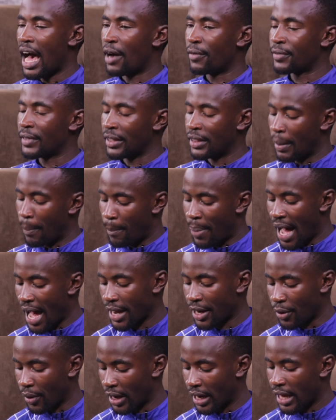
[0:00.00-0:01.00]
after the
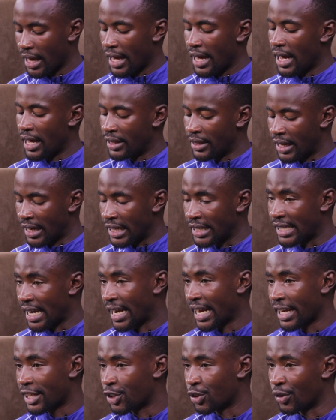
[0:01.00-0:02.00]
burial and the
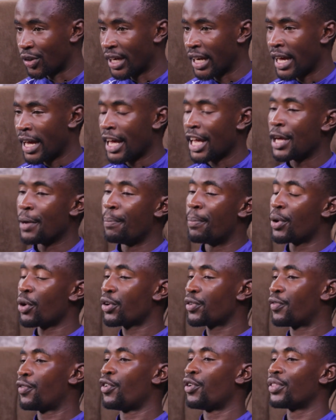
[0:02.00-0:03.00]
resurrection, he
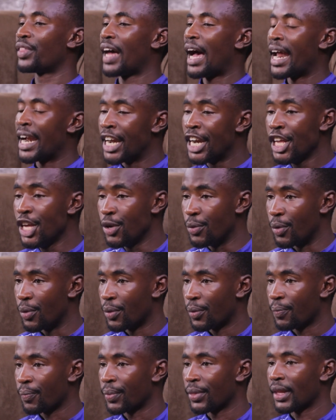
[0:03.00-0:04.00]
brought forth a
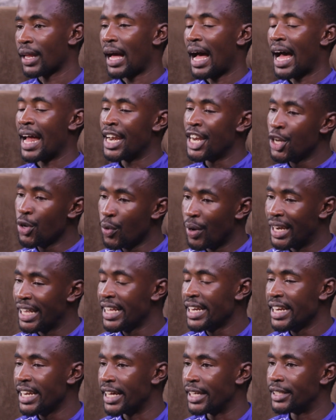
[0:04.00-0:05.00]
new, a new
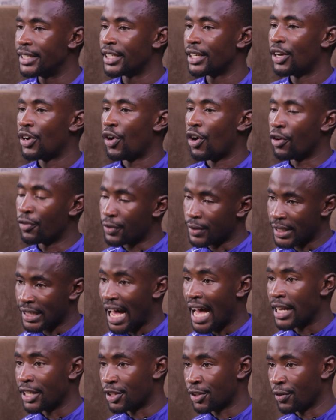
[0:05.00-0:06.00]
lineage of
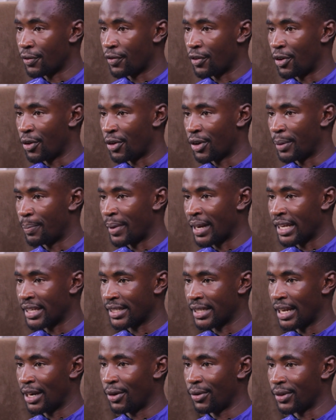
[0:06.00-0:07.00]
sons of God.
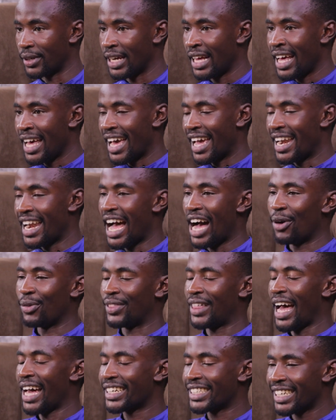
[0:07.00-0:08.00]
Praise the Lord. And
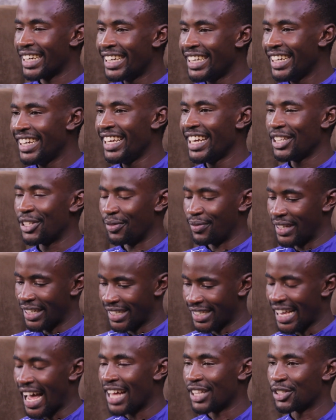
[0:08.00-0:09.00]
now that lineage of
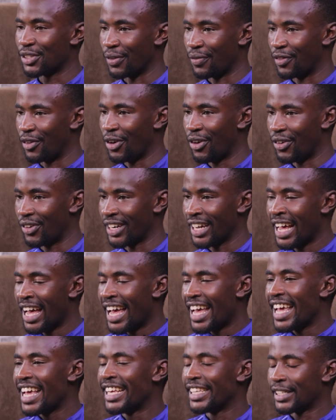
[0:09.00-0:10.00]
the sons of God
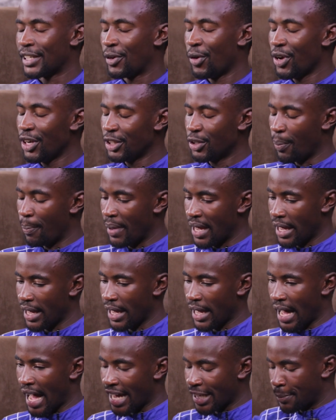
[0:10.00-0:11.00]
is going to
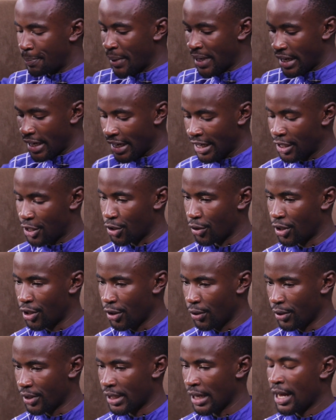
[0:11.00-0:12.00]
be, has been
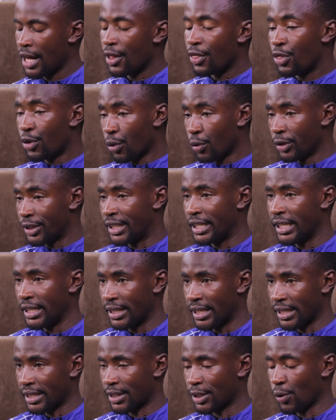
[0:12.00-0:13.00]
introduced through
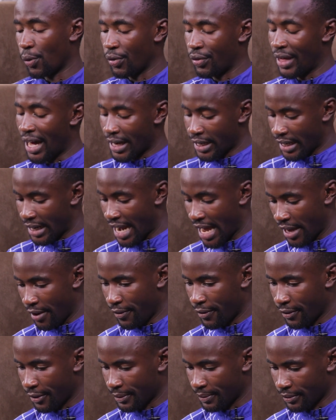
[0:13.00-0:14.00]
Jesus. So that
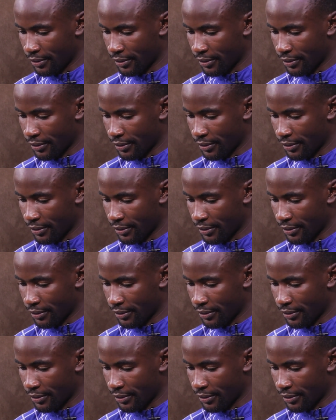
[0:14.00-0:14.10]
life,